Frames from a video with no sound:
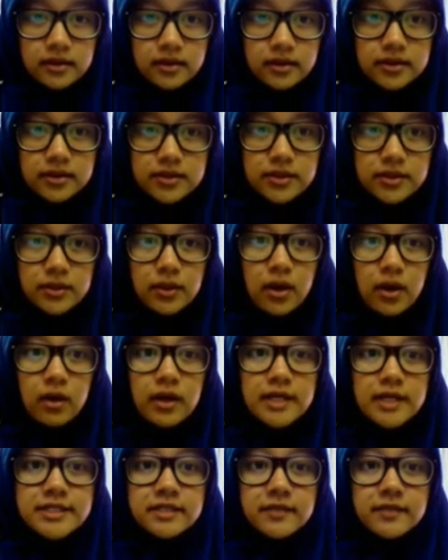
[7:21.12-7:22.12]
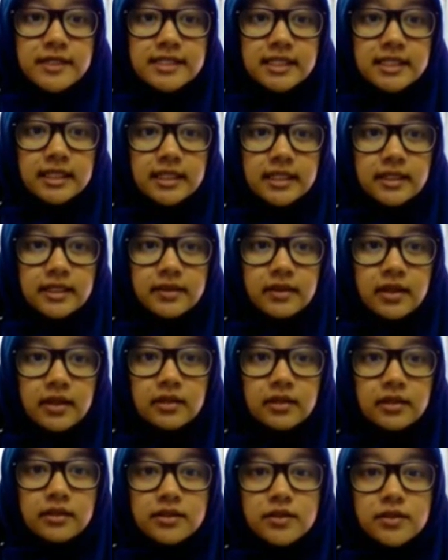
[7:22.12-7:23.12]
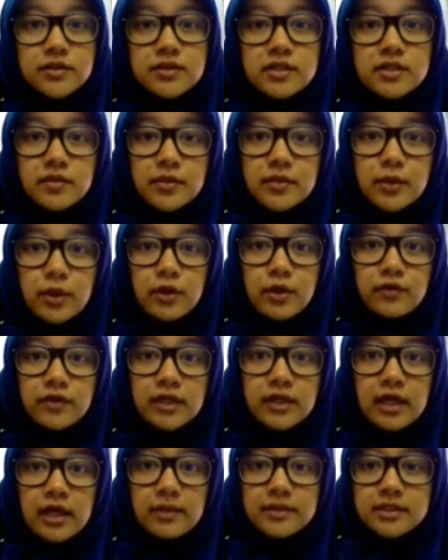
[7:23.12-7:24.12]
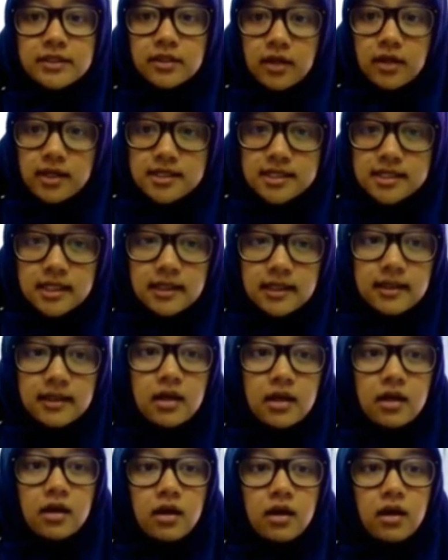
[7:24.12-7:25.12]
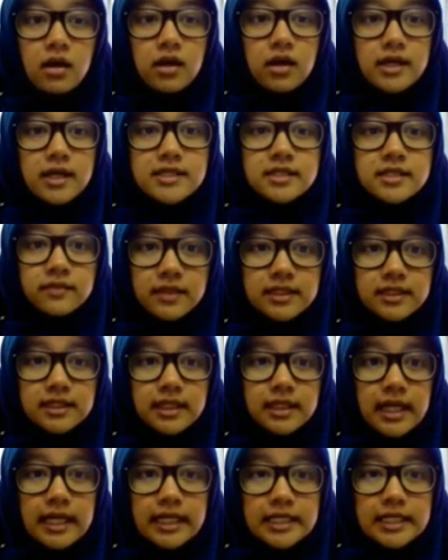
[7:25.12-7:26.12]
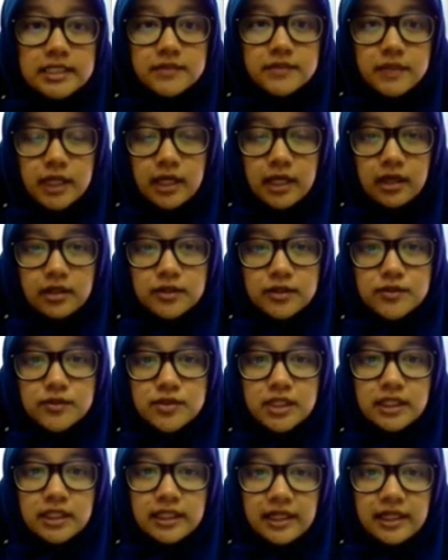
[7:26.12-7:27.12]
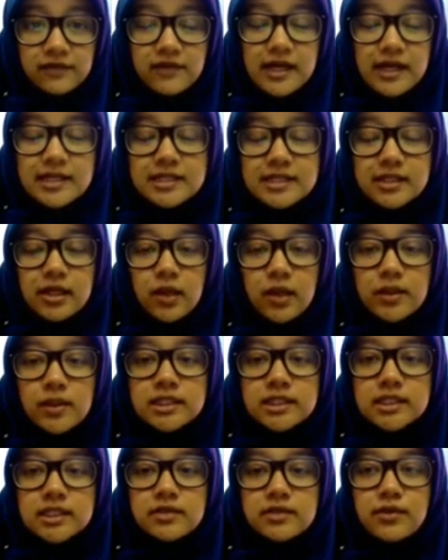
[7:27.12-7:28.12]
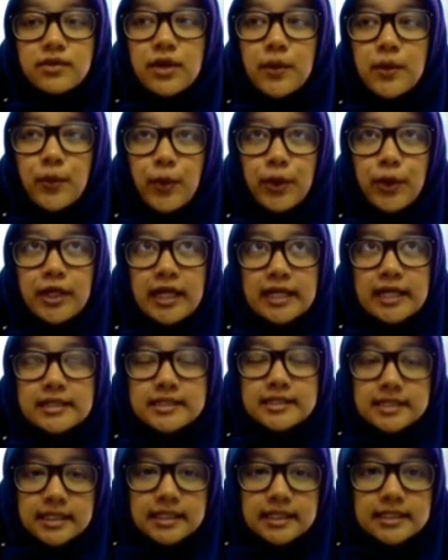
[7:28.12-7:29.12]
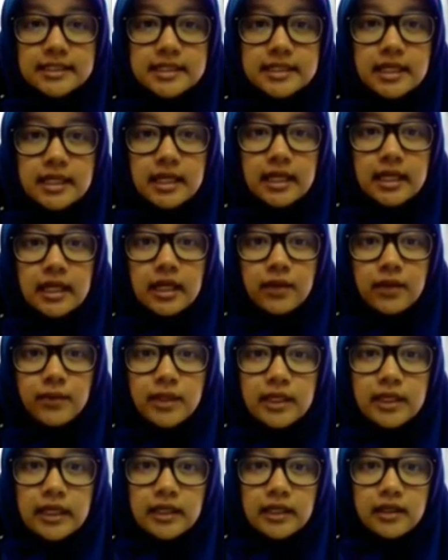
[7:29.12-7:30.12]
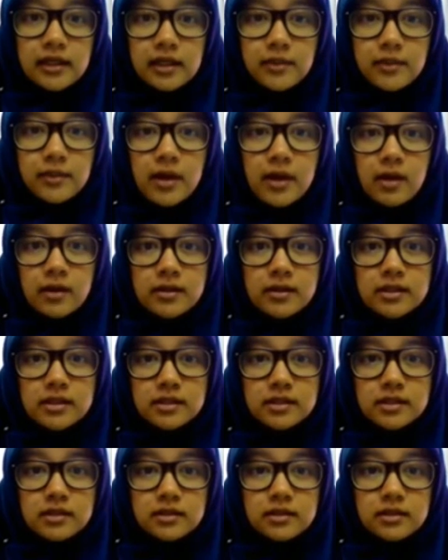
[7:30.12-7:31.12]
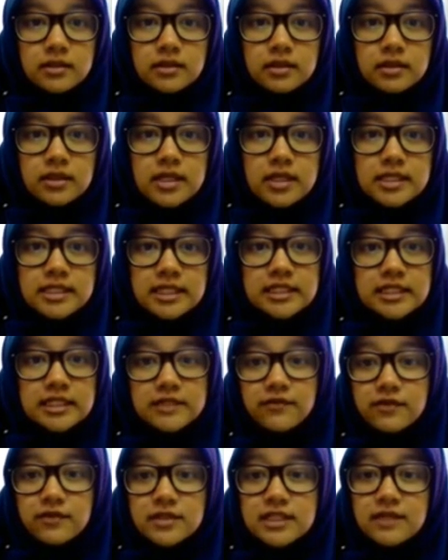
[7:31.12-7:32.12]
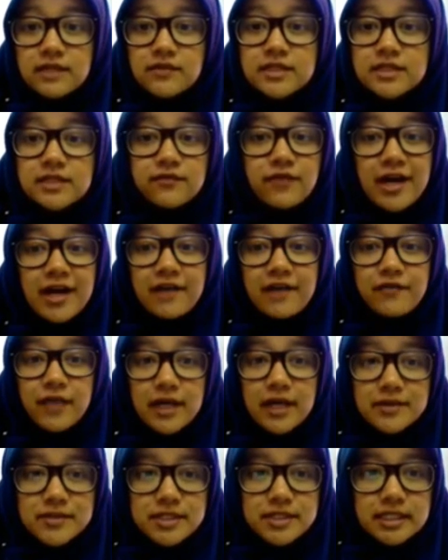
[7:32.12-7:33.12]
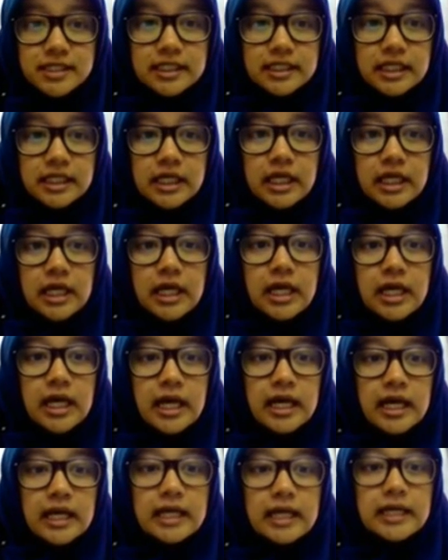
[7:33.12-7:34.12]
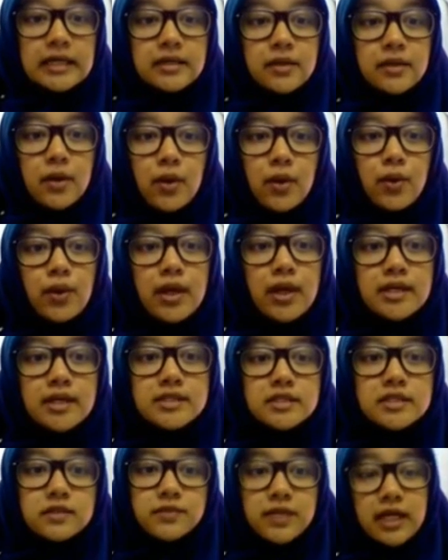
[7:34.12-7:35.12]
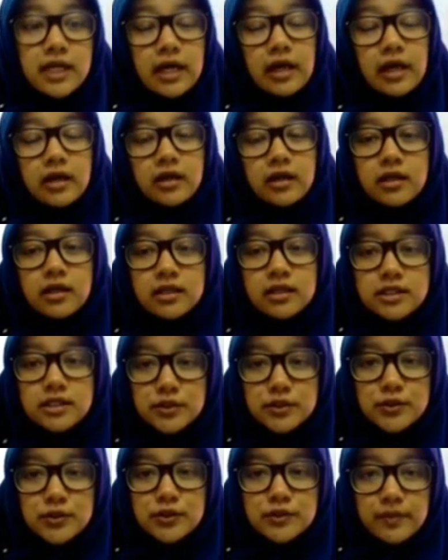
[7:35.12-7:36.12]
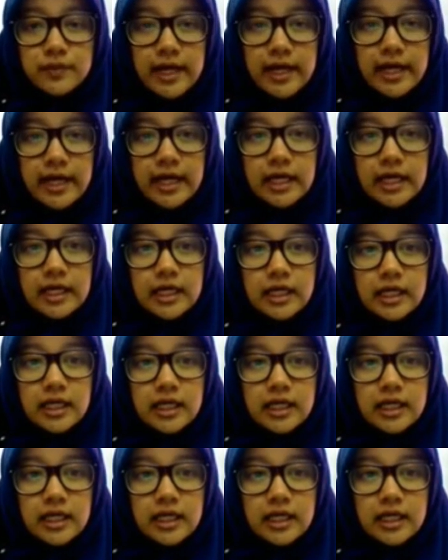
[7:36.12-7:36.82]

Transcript: So the total summary of the capital costing are estimating ISBL using lime factor, which is 3.86. We gain like about 75,000. And OSBL is used by